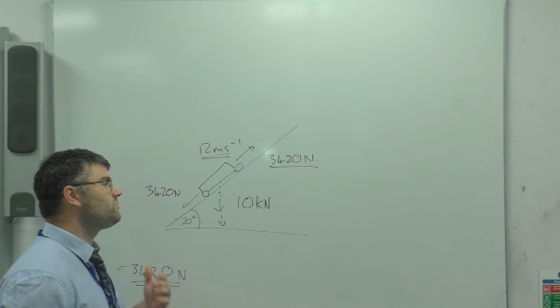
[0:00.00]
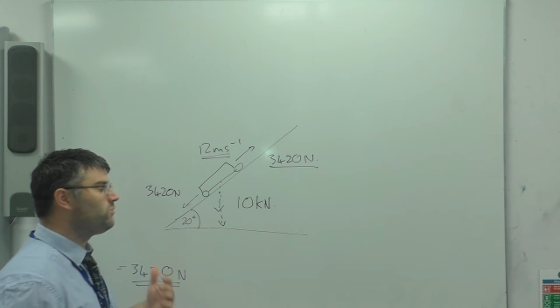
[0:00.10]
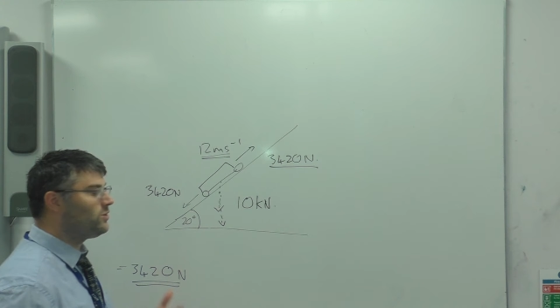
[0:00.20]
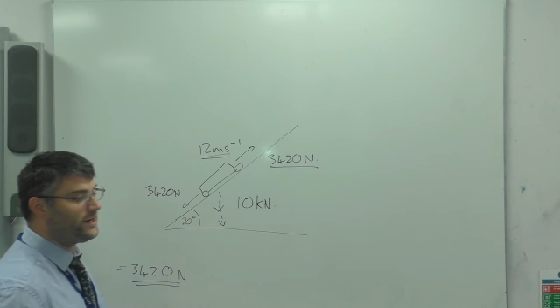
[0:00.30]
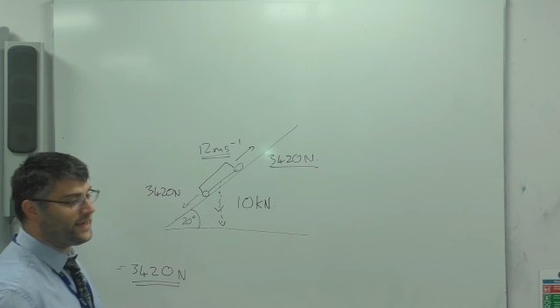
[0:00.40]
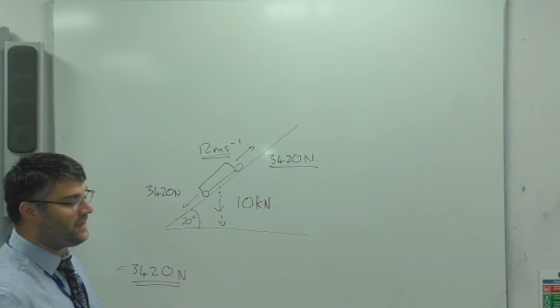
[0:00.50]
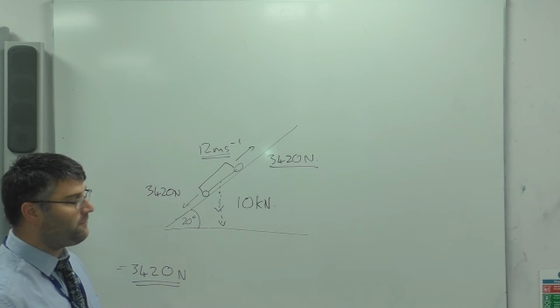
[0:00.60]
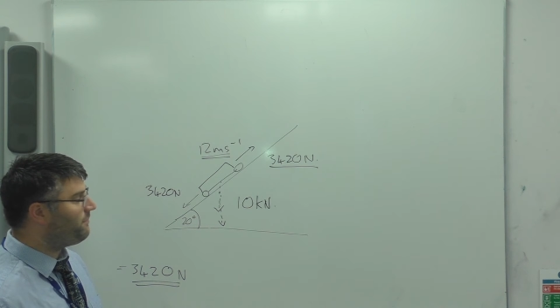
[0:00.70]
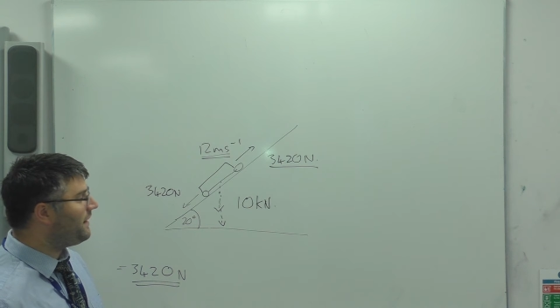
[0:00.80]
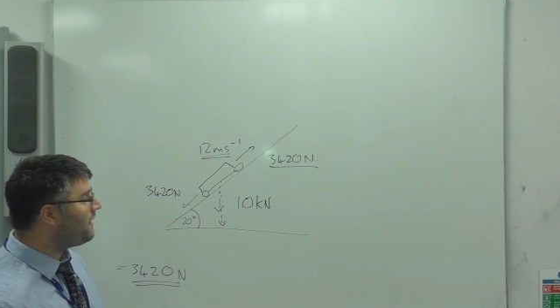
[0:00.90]
to work
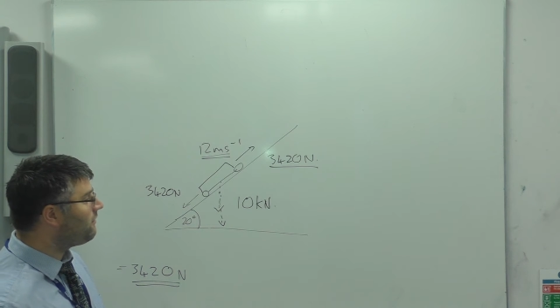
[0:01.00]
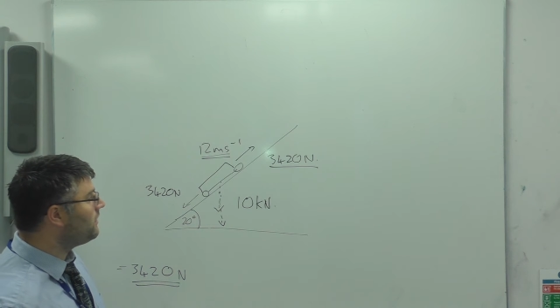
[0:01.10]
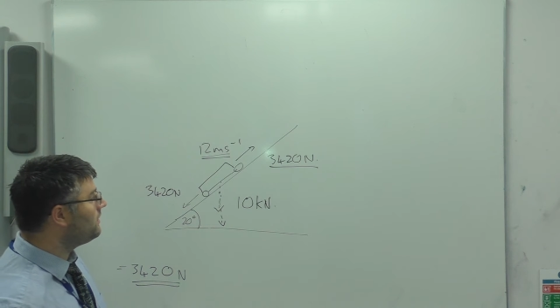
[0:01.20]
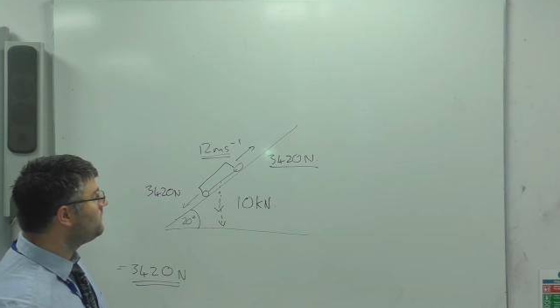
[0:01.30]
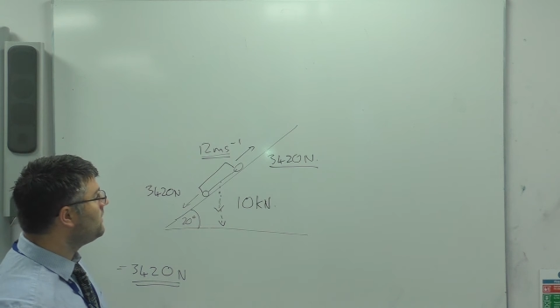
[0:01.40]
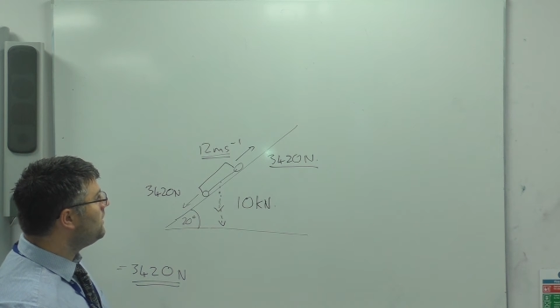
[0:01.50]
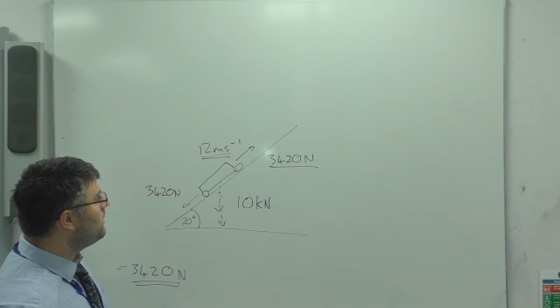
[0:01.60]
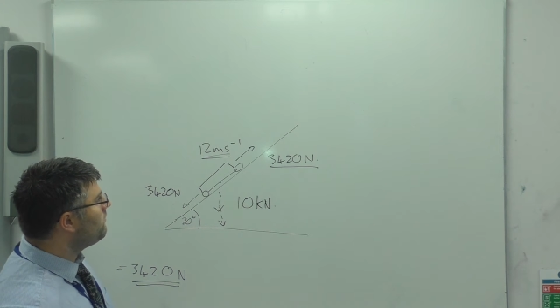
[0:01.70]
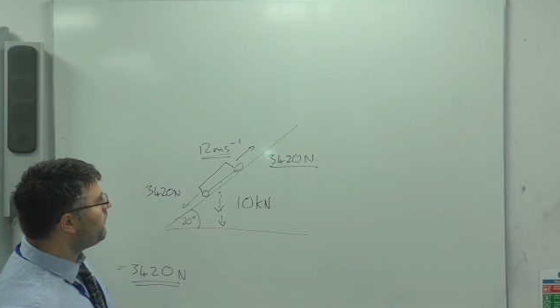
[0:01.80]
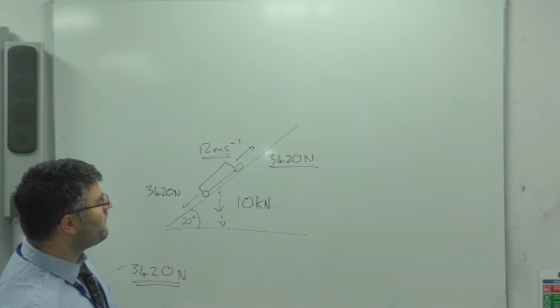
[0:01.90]
out power. Well,